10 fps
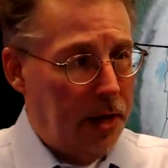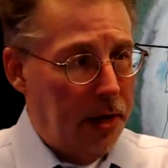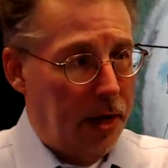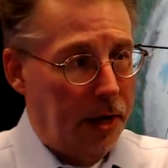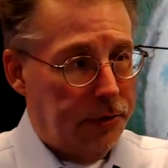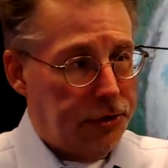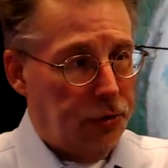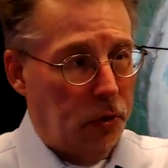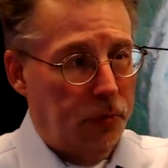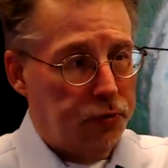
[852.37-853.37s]
The
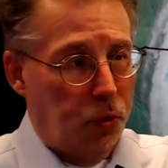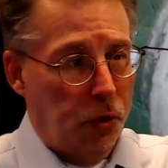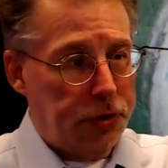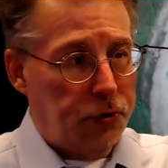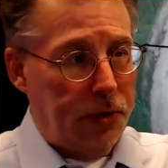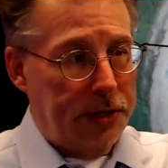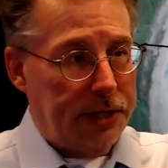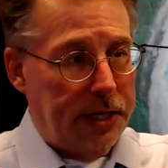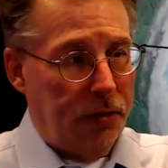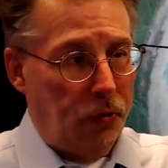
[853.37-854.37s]
storm's worst winds,
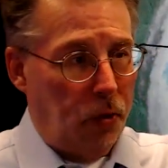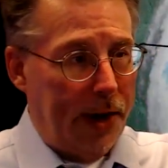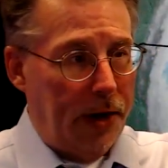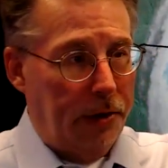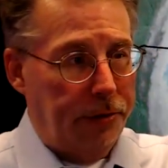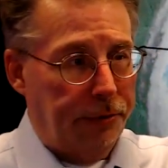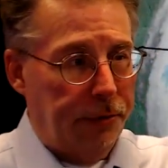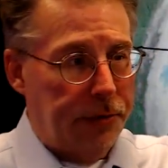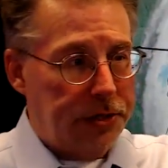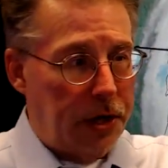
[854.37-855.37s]
again, right on through
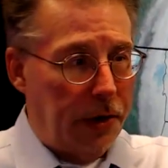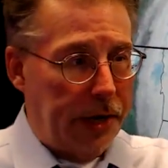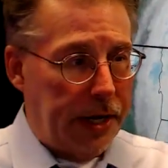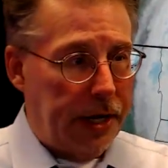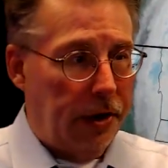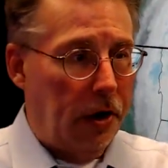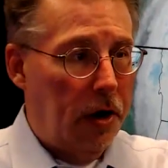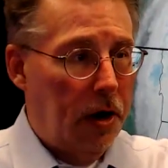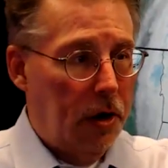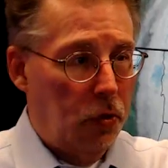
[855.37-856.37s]
this area here,
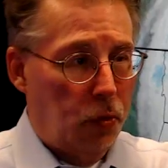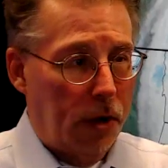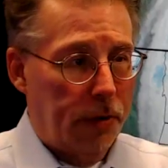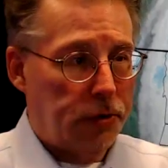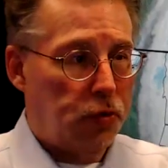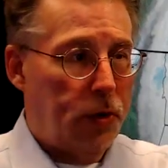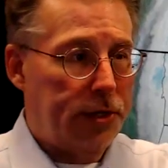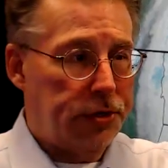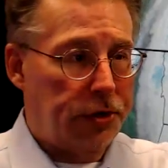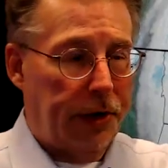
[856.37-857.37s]
where those winds
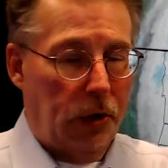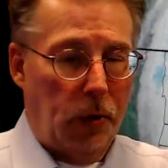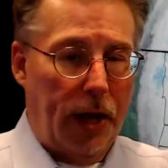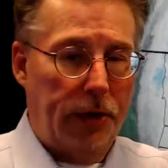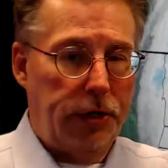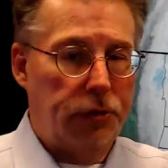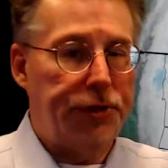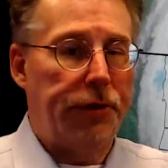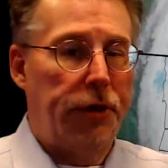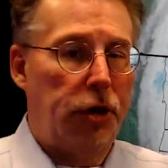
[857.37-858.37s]
turning around, usually
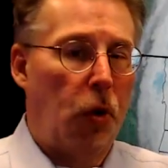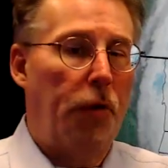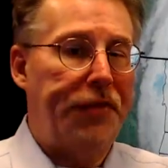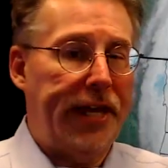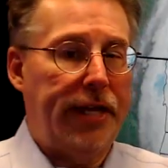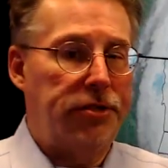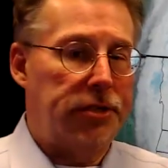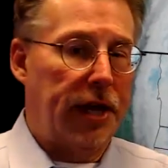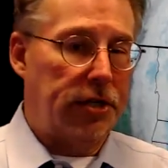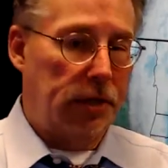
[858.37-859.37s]
the northeast
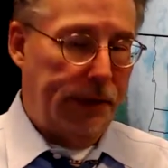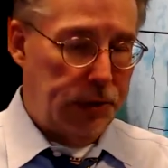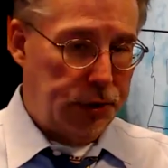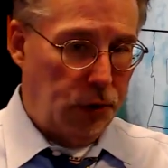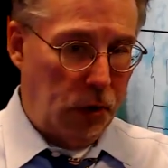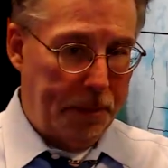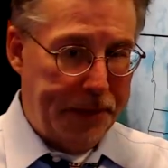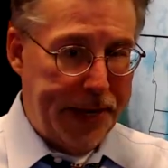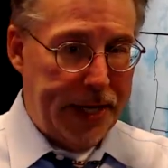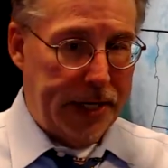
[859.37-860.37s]
section of the storm
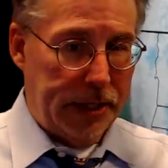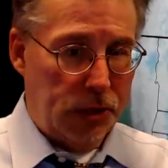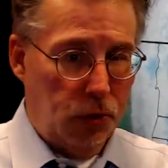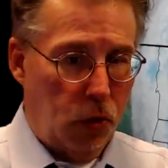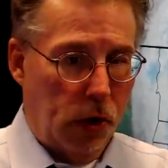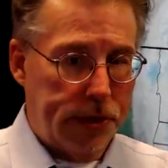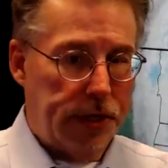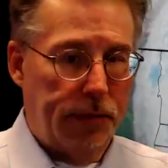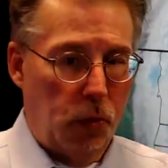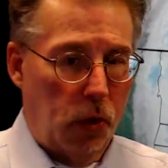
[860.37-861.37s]
is the worst of
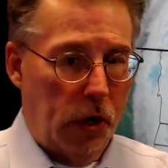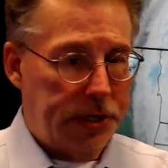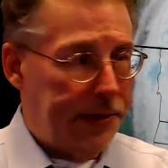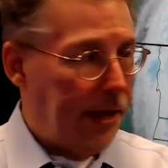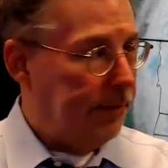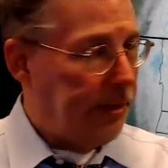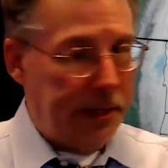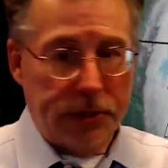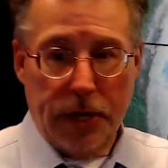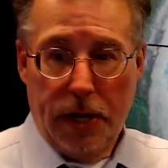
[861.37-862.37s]
the worst. And that
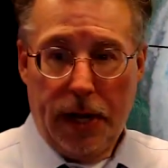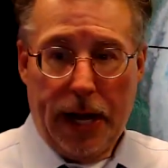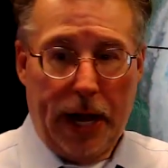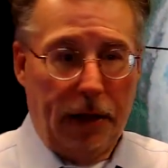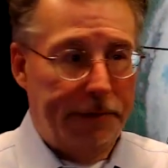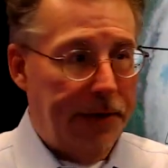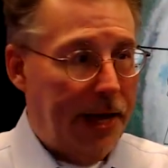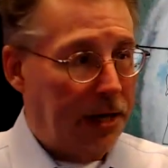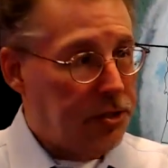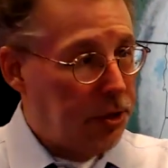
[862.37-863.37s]
means
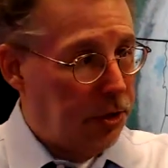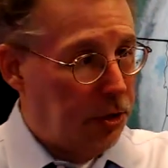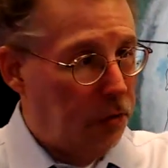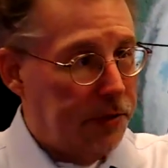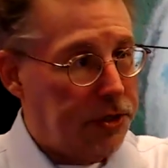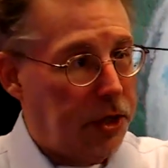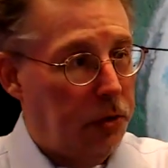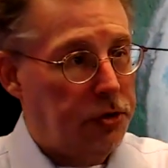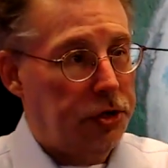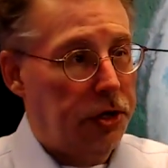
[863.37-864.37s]
Halifax, Nova
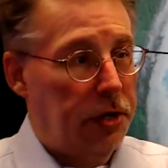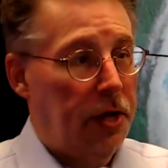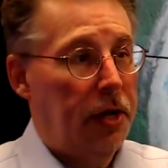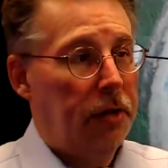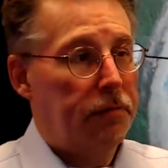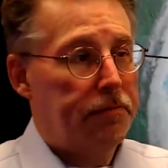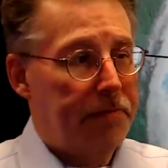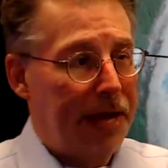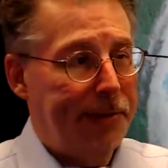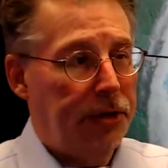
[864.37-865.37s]
Scotia,
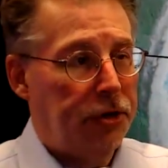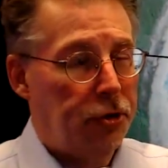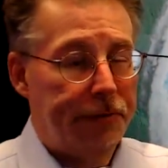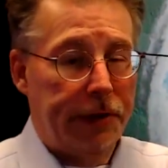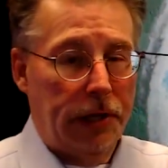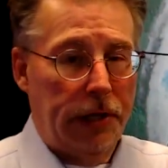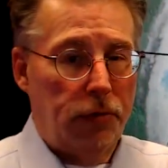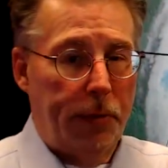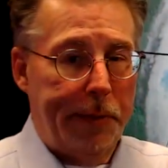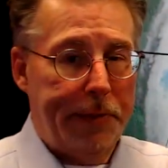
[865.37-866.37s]
maybe Newfoundland will
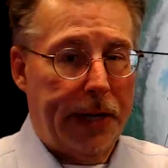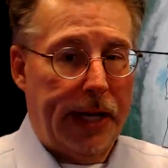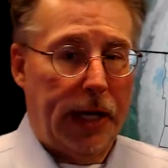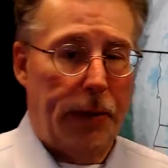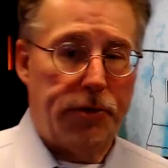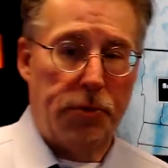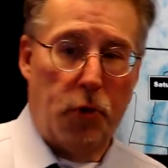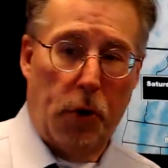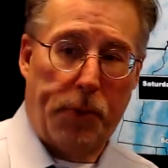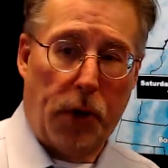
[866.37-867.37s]
be picking up some
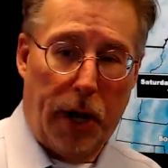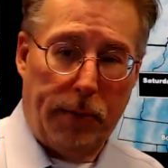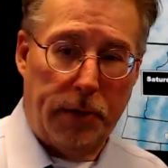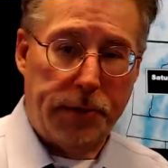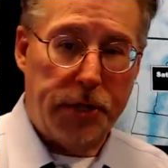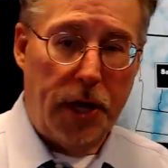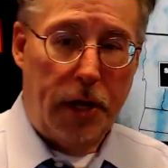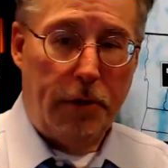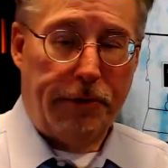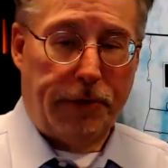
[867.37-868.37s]
more problems
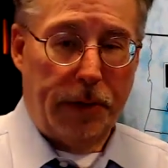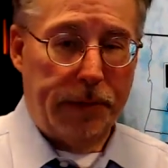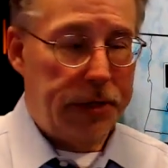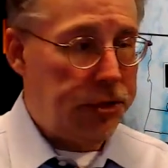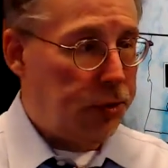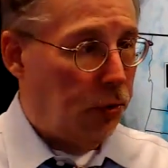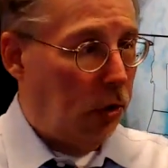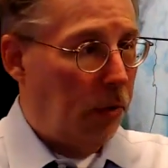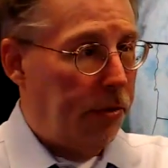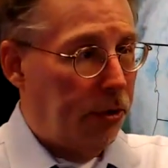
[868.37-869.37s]
from this
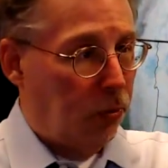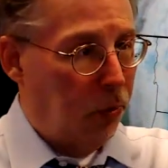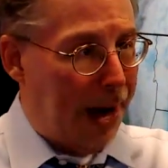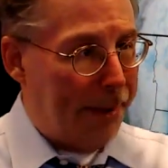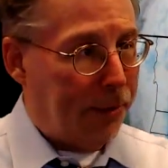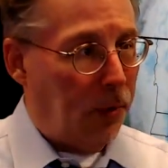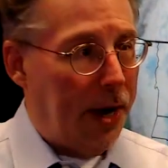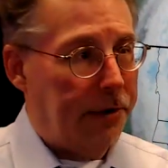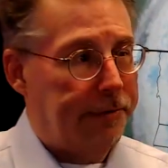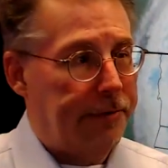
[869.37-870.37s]
storm. The wraparound
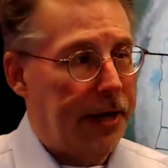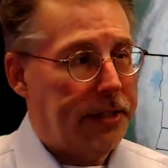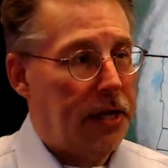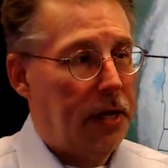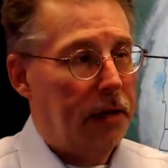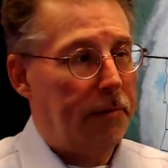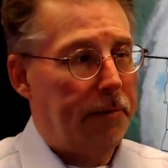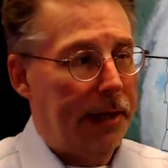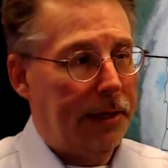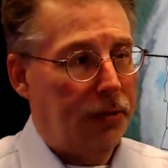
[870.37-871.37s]
effect,
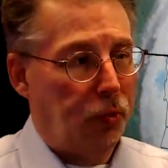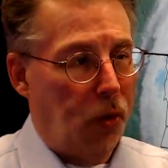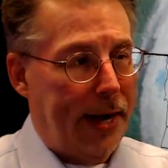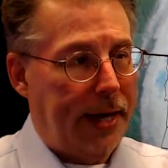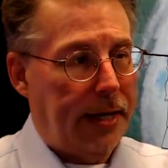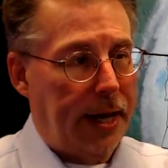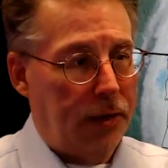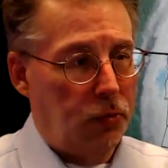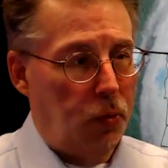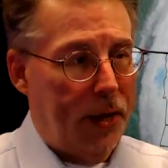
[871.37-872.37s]
mainly rain
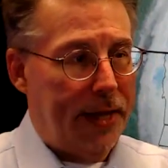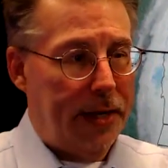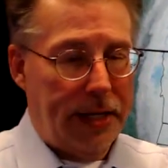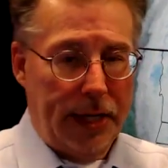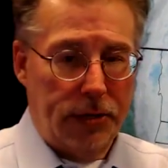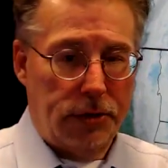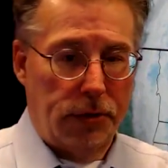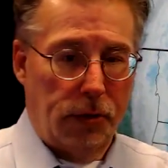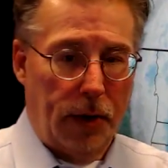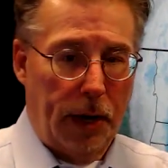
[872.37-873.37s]
and wind into and
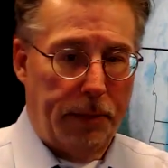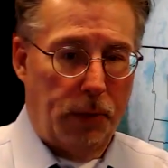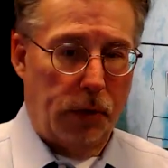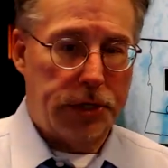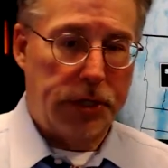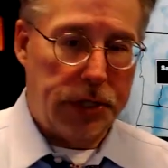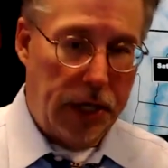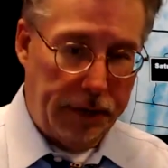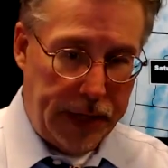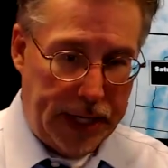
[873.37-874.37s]
around portions
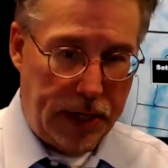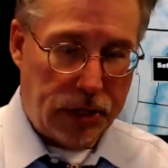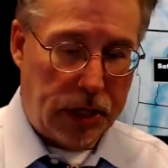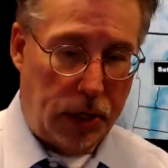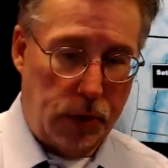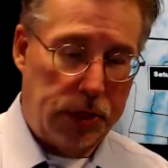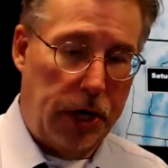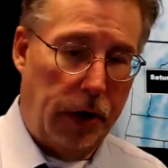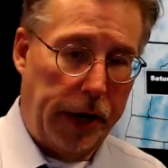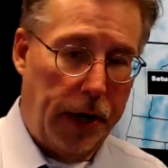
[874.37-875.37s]
of the East Coast
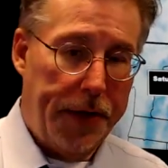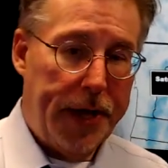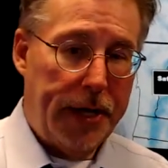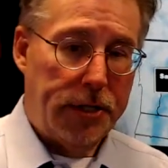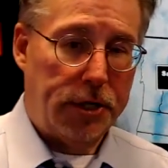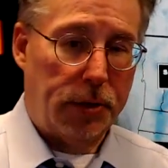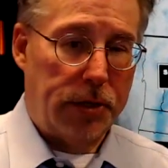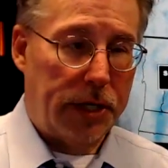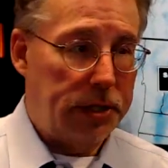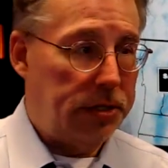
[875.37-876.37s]
area. So it
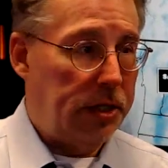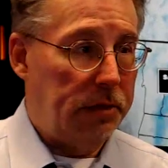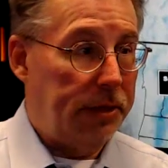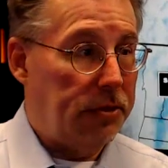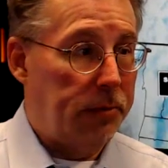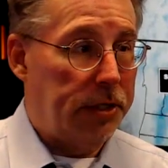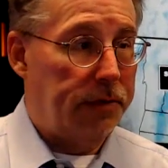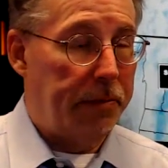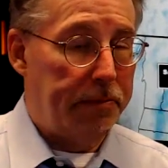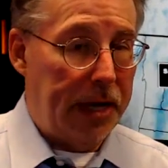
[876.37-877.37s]
doesn't seem to be too much of a
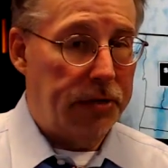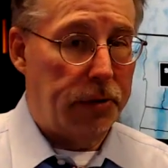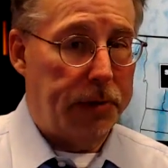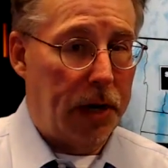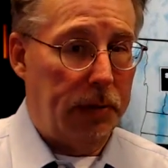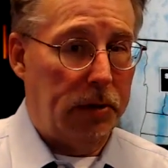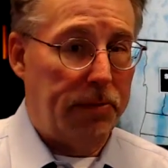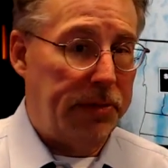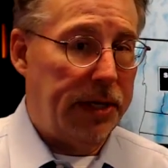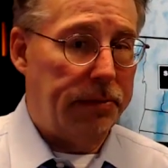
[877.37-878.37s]
major problem,
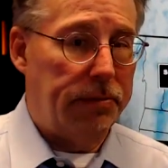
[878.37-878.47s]
but